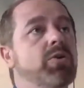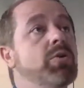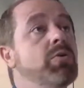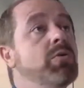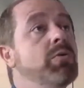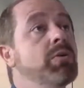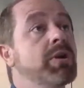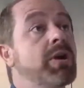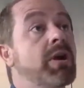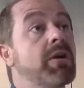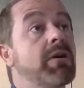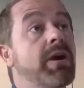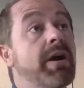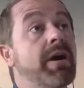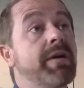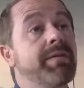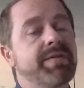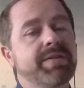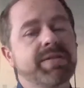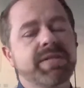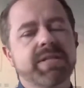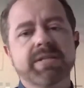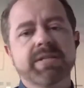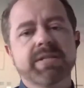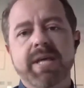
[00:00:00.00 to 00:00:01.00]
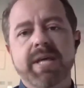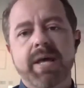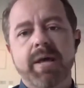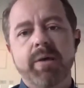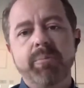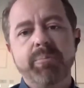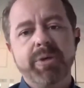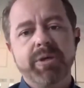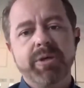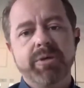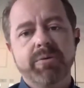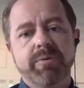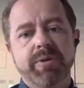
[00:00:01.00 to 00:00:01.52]
who in our office is
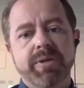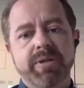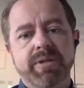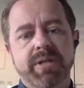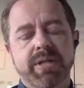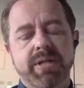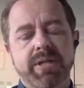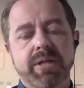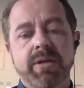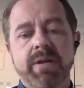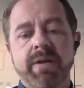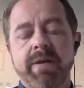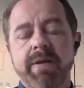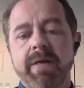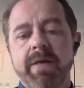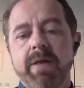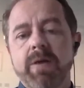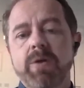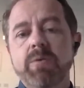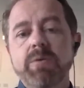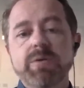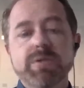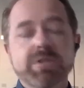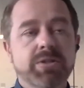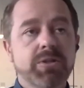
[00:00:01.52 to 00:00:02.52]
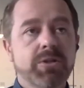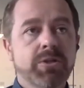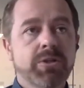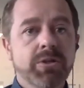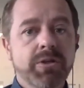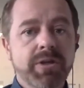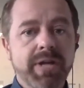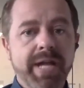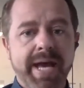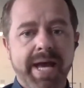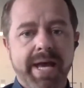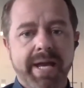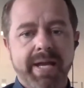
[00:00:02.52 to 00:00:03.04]
helping with it, who is good at
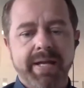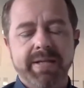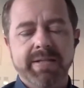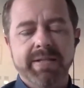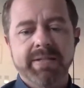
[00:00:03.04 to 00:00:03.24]
it,